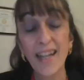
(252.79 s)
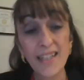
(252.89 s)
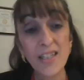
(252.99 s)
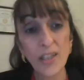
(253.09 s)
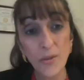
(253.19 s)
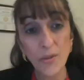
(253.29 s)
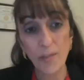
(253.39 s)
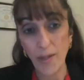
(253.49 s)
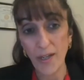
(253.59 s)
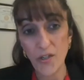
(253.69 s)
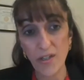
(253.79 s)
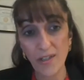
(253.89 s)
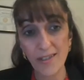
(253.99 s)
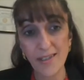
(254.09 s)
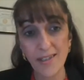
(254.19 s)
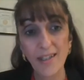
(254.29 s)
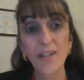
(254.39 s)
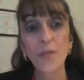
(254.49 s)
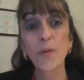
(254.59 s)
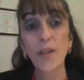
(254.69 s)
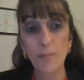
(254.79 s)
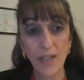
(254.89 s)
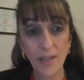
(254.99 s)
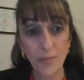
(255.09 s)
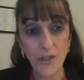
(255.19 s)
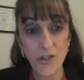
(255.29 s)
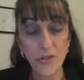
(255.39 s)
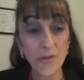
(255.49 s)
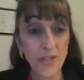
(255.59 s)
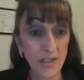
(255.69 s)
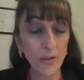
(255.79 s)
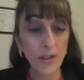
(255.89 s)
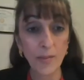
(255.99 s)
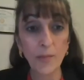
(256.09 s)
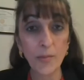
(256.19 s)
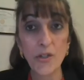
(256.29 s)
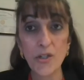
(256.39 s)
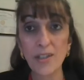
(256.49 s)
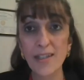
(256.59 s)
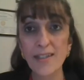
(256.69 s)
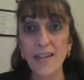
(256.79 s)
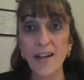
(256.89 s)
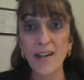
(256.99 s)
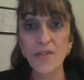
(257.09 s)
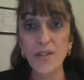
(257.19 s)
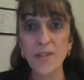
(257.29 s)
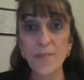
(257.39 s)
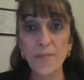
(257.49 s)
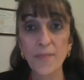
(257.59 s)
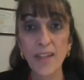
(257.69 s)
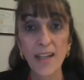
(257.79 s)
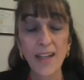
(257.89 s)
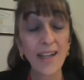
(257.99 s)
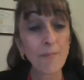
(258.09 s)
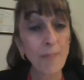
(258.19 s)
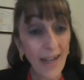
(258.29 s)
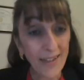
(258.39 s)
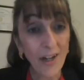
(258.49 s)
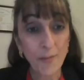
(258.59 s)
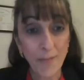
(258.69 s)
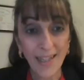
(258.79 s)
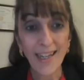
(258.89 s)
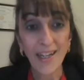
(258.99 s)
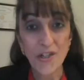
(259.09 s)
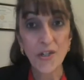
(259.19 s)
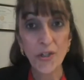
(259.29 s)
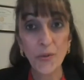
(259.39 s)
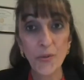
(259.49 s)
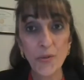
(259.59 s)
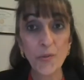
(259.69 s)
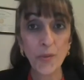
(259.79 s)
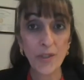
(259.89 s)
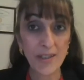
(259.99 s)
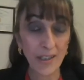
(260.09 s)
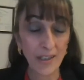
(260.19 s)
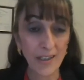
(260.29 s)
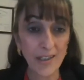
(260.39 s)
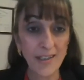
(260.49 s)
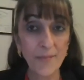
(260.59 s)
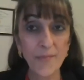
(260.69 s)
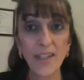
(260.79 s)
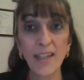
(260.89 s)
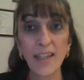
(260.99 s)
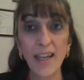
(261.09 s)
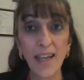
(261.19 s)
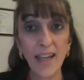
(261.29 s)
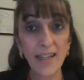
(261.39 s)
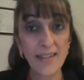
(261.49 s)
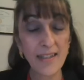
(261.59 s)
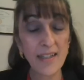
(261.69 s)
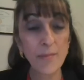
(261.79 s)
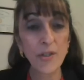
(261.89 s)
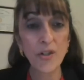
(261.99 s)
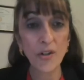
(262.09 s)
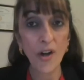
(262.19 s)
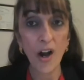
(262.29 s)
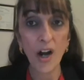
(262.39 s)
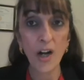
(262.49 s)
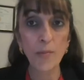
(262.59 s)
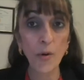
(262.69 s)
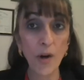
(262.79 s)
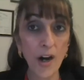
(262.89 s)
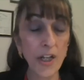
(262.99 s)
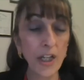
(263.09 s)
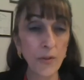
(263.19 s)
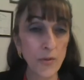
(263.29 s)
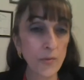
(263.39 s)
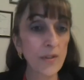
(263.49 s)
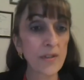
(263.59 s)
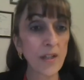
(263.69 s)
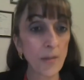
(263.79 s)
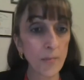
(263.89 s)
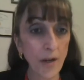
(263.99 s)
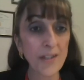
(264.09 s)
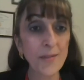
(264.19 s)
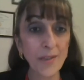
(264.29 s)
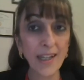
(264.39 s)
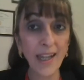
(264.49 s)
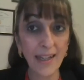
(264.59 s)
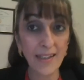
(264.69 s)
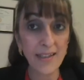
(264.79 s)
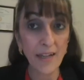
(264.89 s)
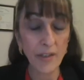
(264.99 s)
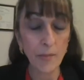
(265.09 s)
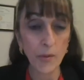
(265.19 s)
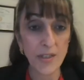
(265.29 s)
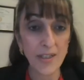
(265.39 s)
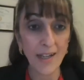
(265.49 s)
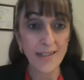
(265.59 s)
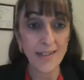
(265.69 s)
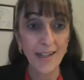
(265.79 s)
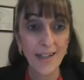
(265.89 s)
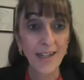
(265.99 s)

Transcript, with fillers: excluded patients with blood pressure or systolic blood pressure less than 100. Background medication use was good. The ACE inhibitor ARB or ARNI use was approximately 87%.